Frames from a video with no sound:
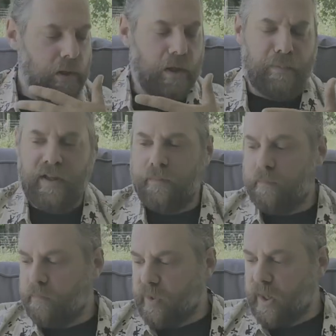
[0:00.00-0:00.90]
about
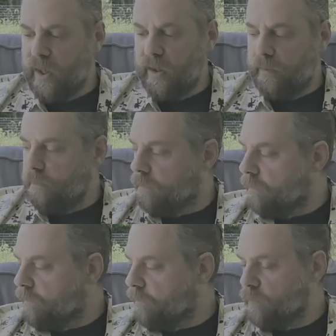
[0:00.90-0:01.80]
the gun,
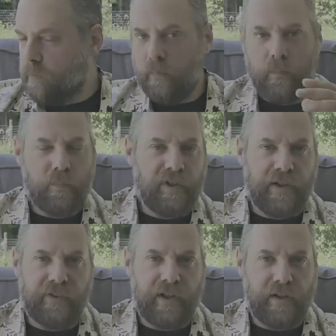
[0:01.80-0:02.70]

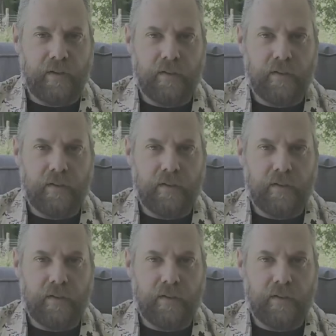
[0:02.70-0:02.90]
testing,